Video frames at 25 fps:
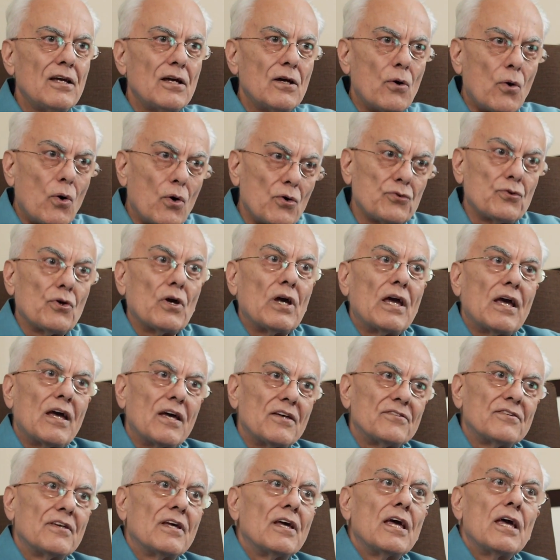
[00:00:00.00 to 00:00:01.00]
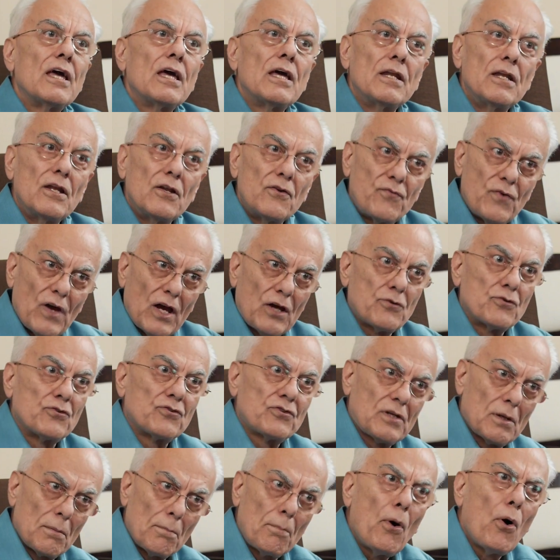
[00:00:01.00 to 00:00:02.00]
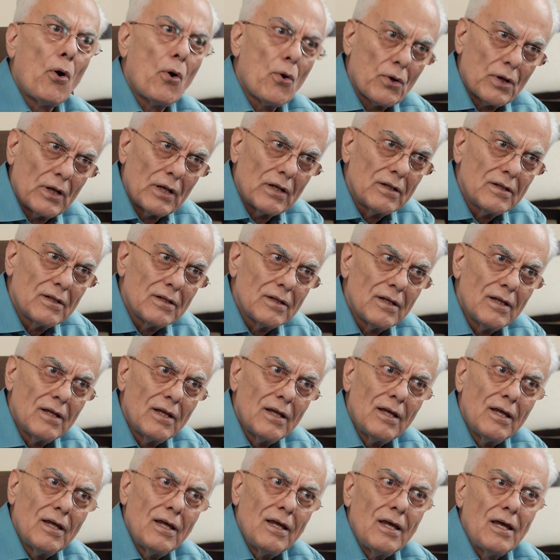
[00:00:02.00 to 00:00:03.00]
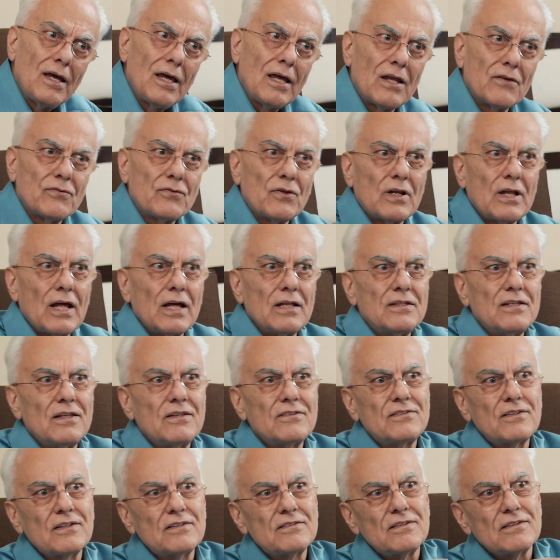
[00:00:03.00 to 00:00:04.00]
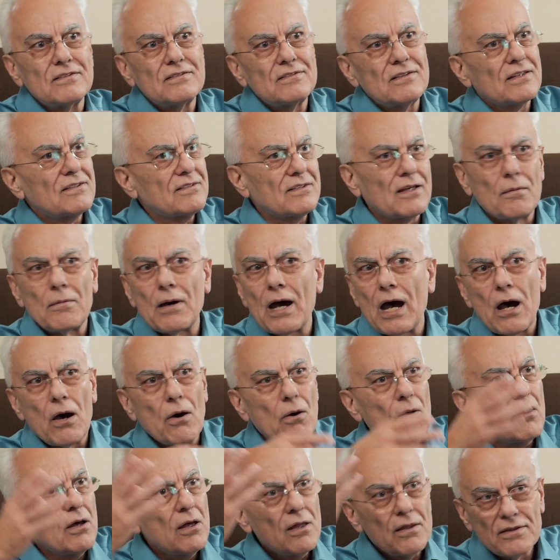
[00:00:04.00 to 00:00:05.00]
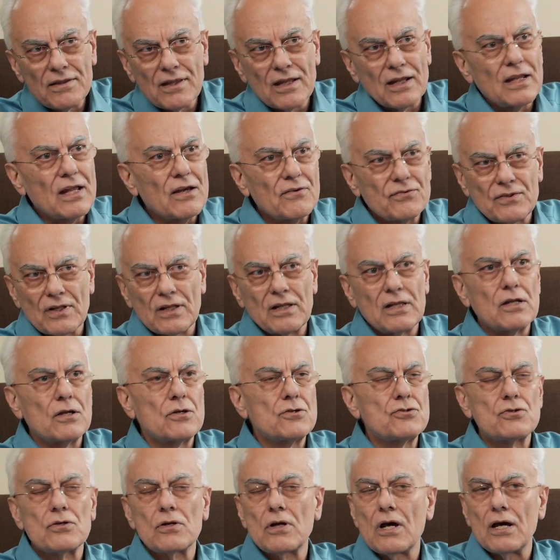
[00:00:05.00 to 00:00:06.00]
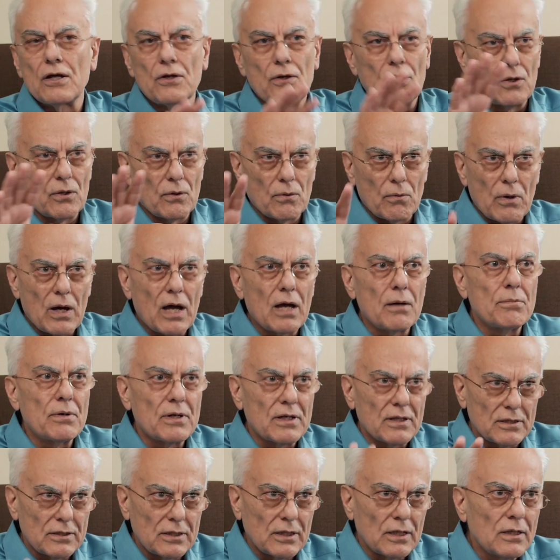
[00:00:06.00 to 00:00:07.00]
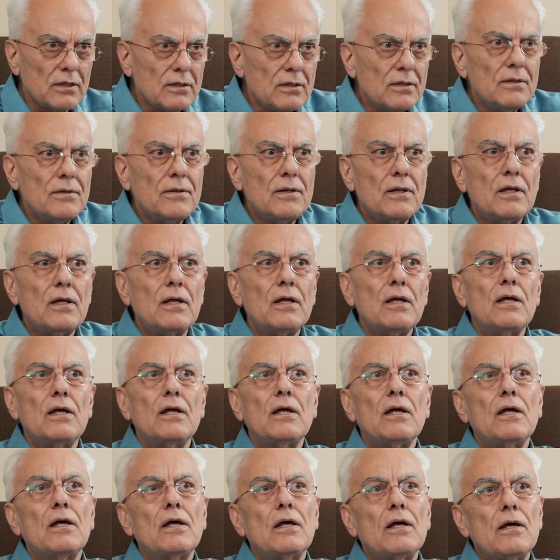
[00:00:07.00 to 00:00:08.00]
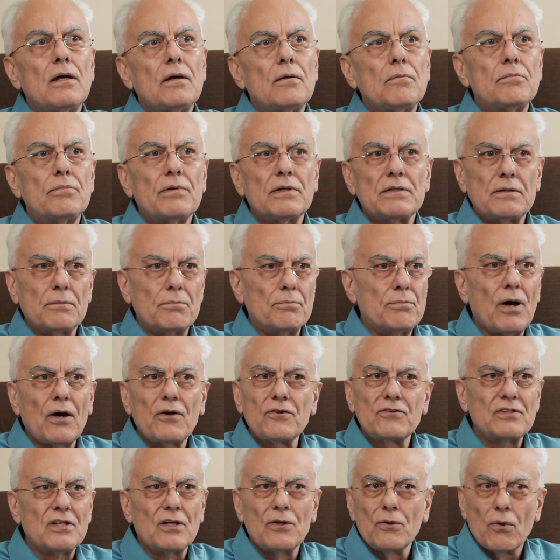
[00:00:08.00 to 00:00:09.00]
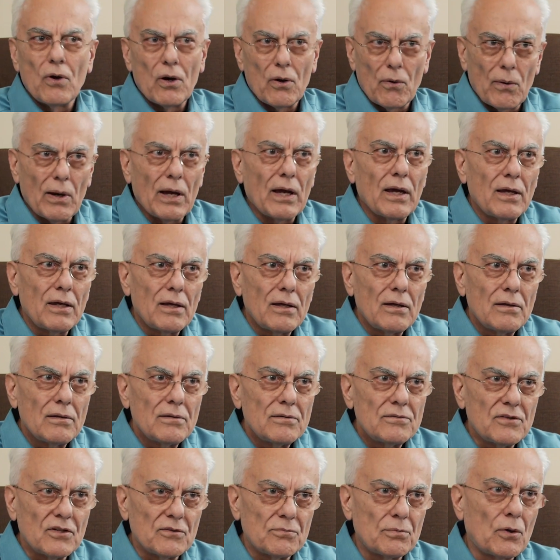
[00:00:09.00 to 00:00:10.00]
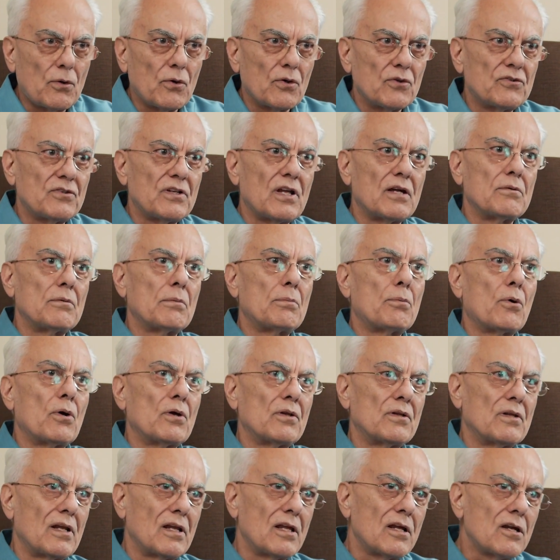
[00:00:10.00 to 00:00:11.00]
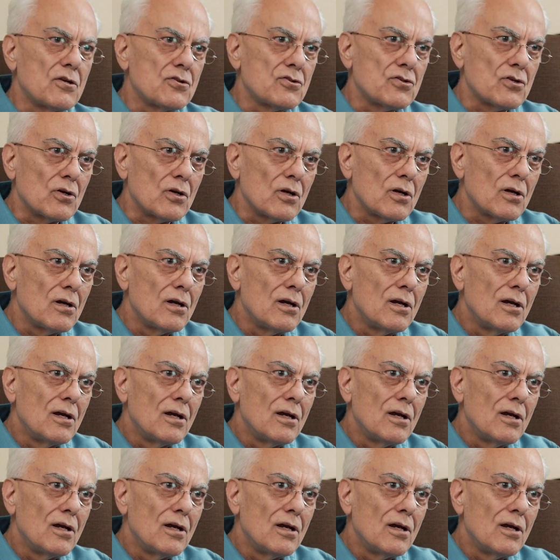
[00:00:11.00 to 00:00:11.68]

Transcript: also has an infectious component. And after 1966, somehow they left the literature. I don't know why, but it did. But the bugs didn't go away. Mm. Just because it's not reported in the literature